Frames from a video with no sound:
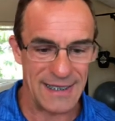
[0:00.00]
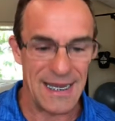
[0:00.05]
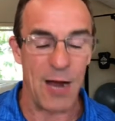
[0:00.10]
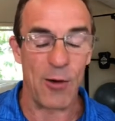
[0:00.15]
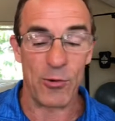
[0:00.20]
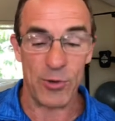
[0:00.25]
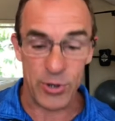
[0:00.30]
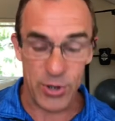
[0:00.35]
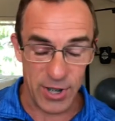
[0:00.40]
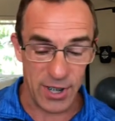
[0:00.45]
Now
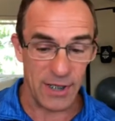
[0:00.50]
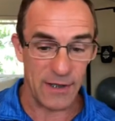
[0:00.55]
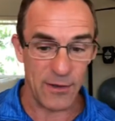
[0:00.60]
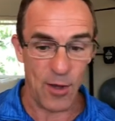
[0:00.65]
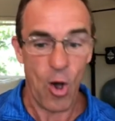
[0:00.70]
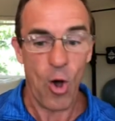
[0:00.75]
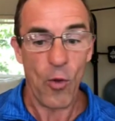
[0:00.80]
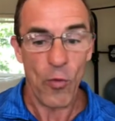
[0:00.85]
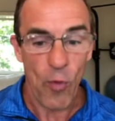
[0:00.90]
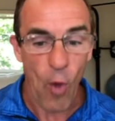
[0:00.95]
we're seeing
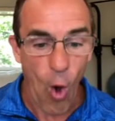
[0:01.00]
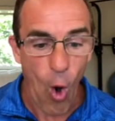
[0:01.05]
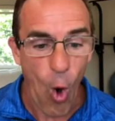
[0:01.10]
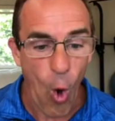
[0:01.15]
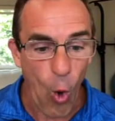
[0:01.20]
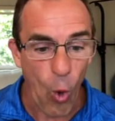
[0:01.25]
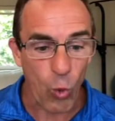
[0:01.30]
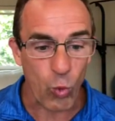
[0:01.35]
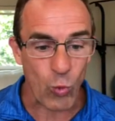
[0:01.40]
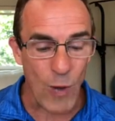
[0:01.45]
the
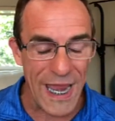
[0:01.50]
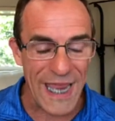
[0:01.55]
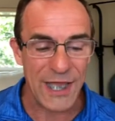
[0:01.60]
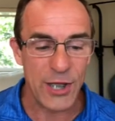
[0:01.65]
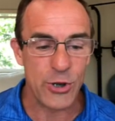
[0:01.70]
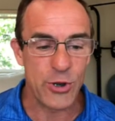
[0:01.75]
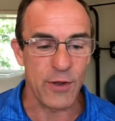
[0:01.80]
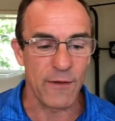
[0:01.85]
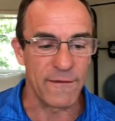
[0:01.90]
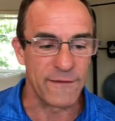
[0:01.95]
whole
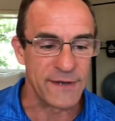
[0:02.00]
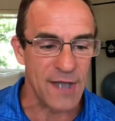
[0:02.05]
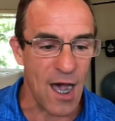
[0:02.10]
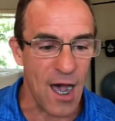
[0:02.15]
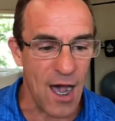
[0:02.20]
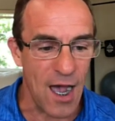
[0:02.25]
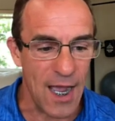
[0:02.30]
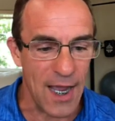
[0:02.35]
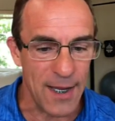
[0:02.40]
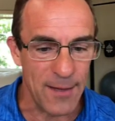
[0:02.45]
range of
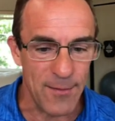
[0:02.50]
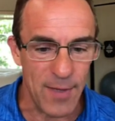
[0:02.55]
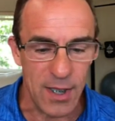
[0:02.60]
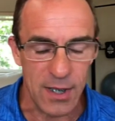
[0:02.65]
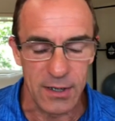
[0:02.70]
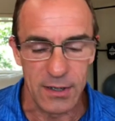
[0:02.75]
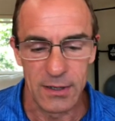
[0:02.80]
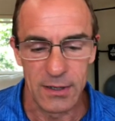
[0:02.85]
time.